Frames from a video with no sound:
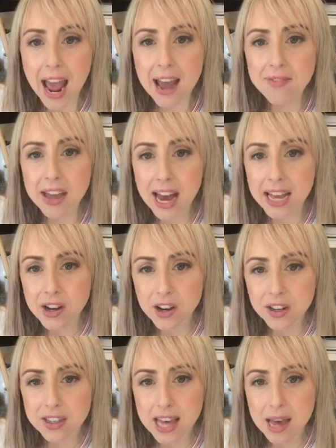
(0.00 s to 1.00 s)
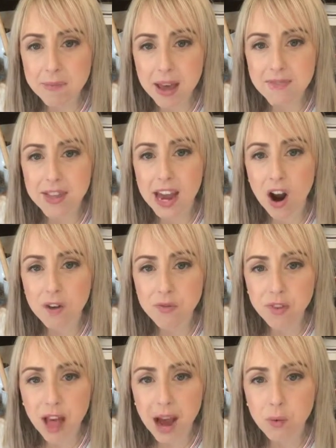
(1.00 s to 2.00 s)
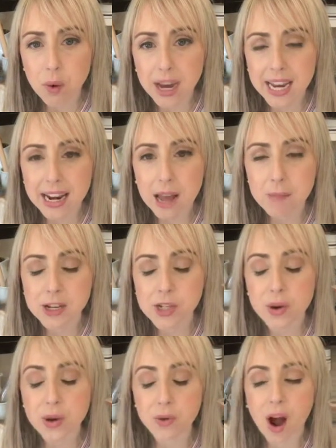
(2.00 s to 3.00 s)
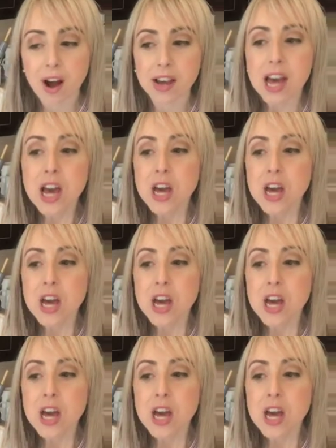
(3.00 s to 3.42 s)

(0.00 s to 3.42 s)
And then I cook them and they are flat. What can I be doing wrong?